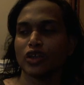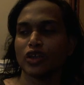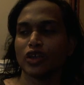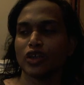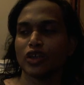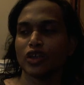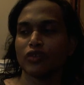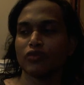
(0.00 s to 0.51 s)
I
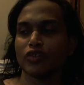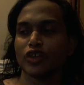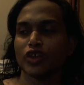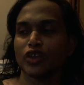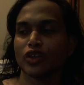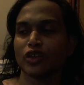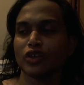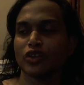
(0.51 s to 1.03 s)
have a
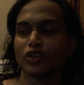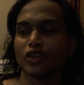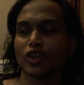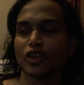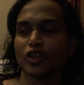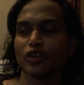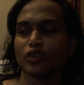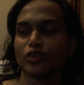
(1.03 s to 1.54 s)

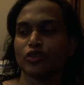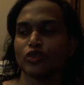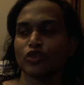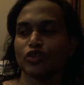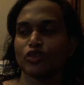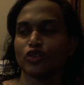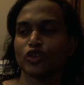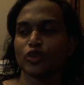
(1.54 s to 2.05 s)

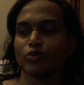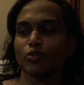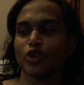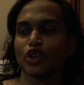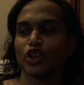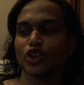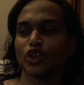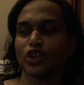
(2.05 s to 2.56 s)
psychosocial
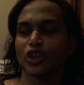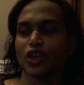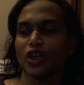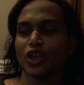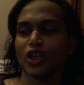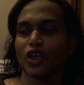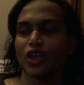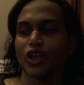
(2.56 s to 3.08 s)
disability
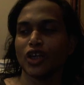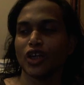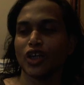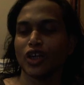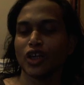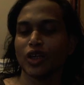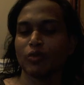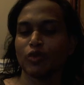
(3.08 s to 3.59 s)

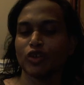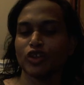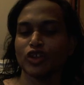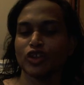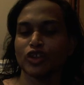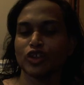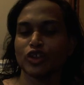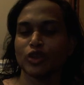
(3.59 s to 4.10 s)
and I'm on
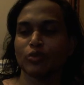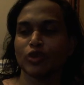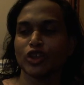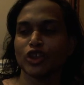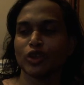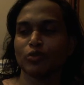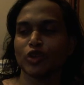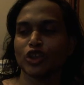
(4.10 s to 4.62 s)
the
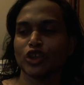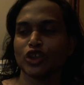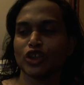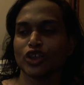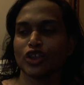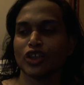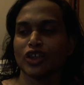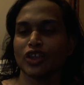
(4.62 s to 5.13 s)
disability pension
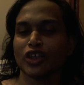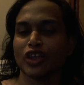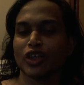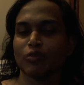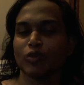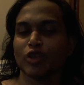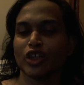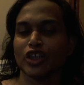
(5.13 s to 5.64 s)
and
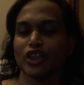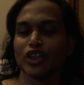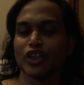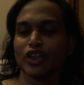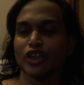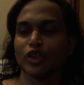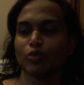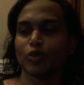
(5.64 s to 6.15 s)
I'm an
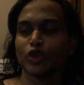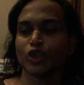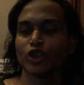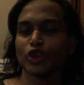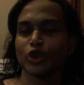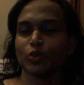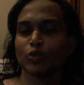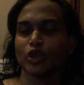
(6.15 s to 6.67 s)
NDIS
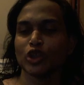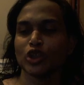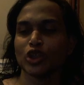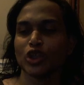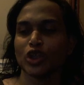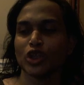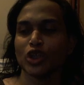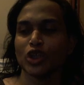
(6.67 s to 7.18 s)
participant.
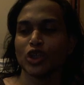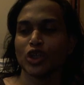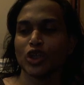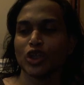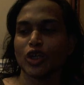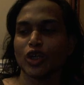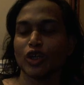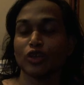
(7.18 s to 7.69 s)

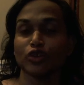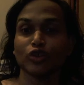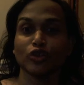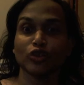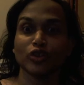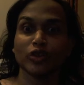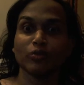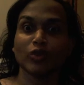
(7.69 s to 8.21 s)
I also
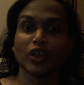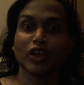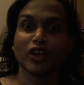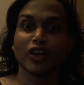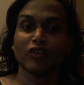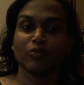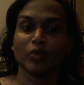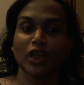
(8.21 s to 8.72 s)
told them that I
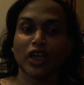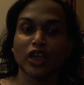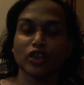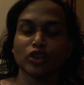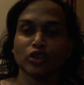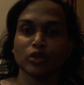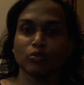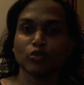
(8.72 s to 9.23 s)
have
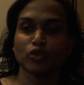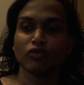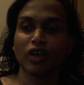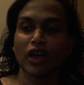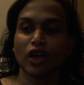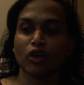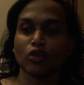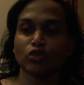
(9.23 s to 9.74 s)
plans to
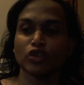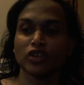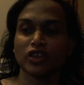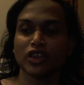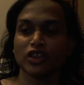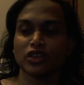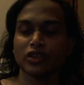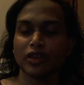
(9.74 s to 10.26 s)
move out
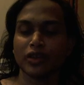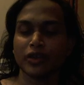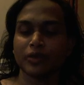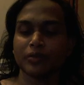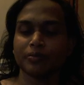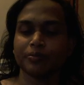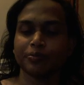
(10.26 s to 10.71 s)
next year